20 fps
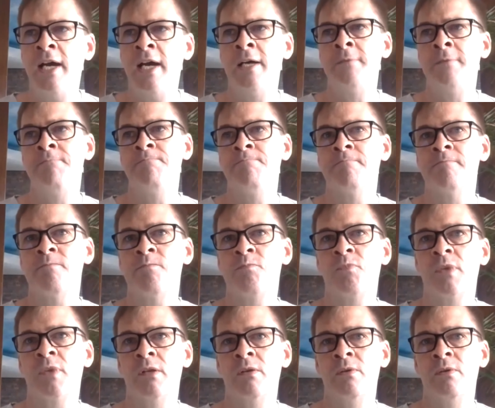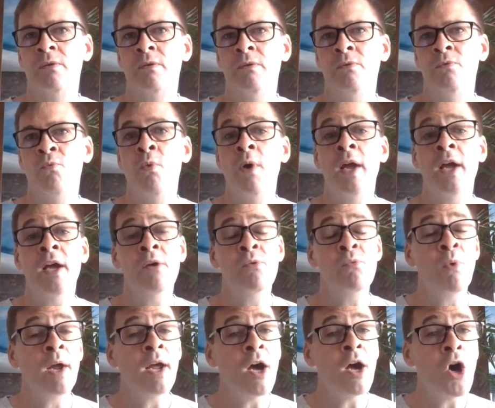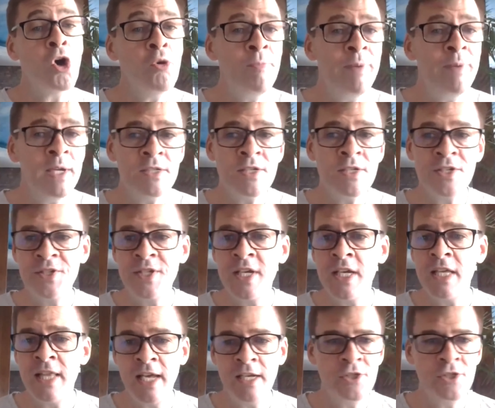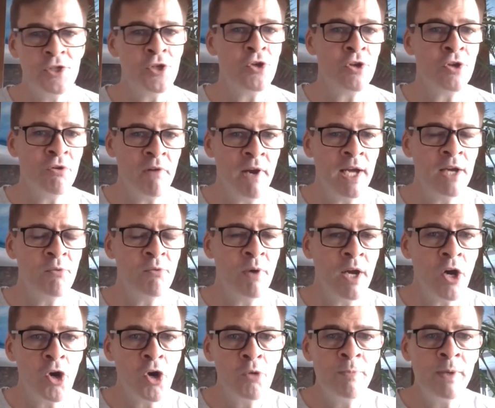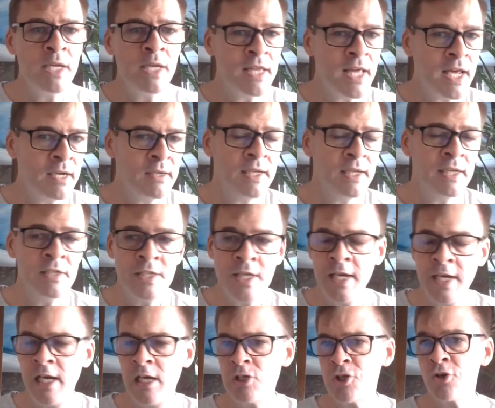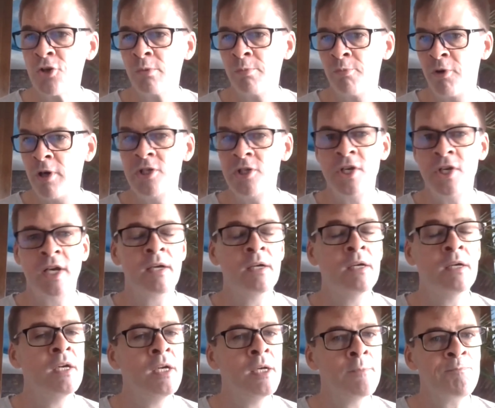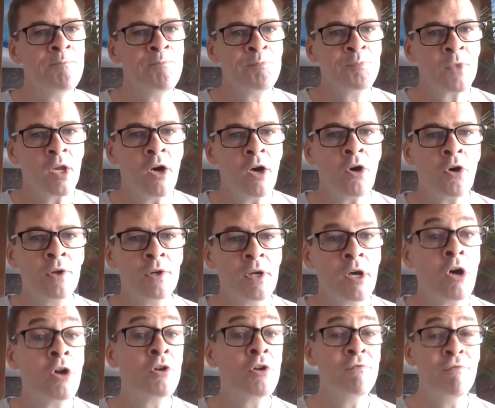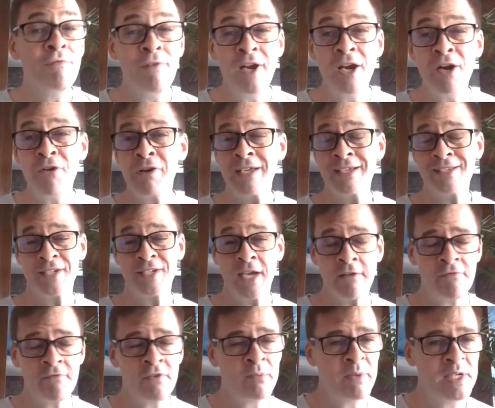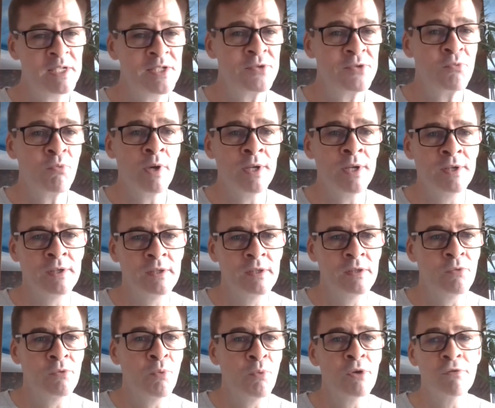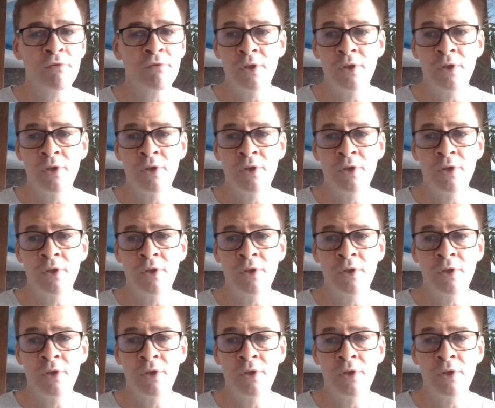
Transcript: Um, we're hoping to see that turn around. We're hoping that international pressure on various governments will